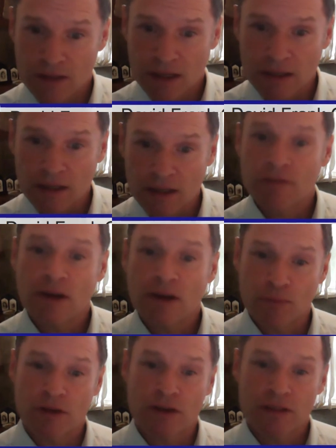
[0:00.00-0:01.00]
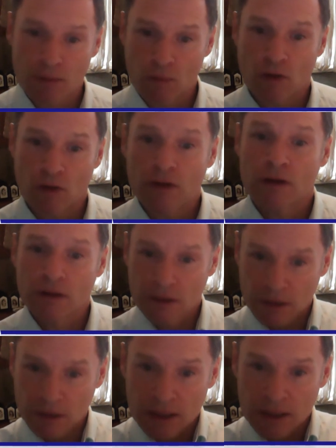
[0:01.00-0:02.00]
They live and breathe and work.
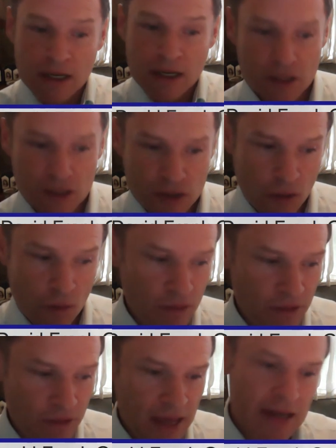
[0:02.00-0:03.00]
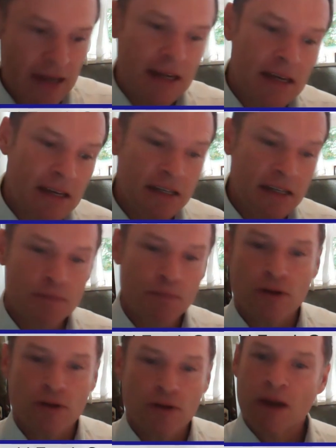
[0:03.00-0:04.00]
So they need
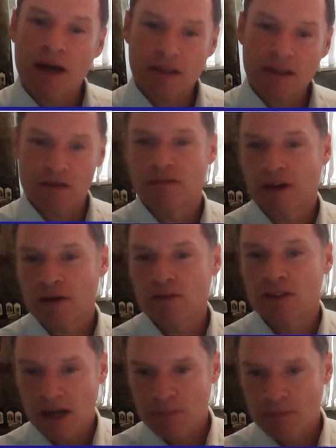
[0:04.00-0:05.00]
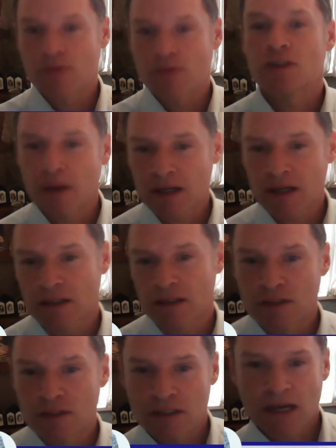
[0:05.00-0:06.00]
perspective, outside
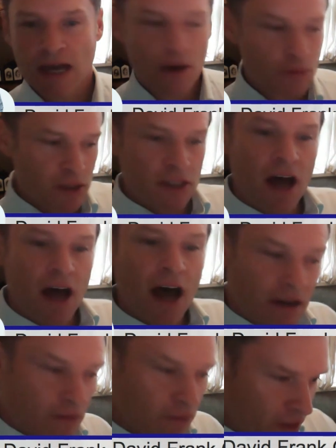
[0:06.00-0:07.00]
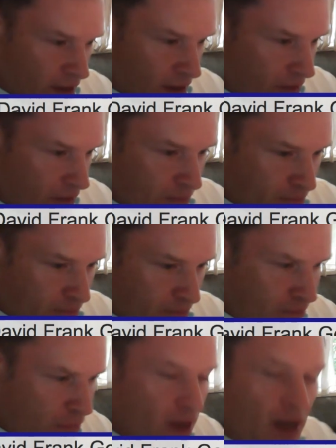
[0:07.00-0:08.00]
perspectives, outside of the
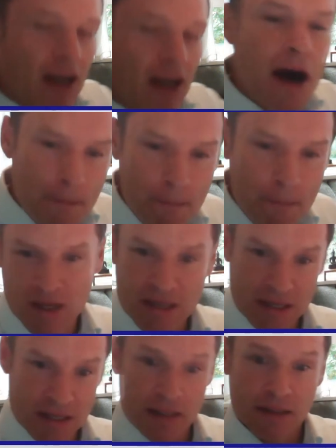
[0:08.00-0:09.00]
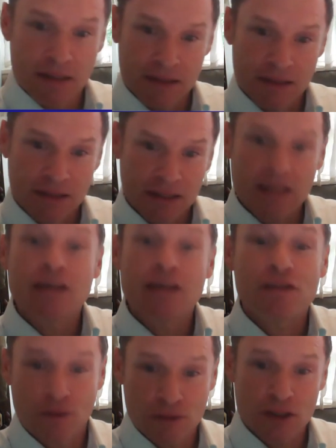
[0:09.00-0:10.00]
company
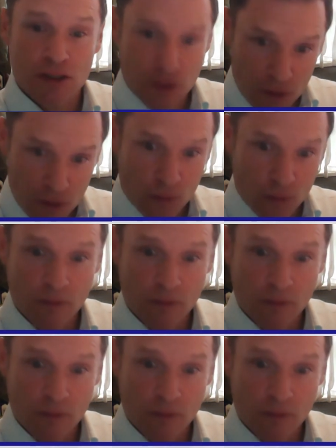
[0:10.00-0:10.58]
ethos too.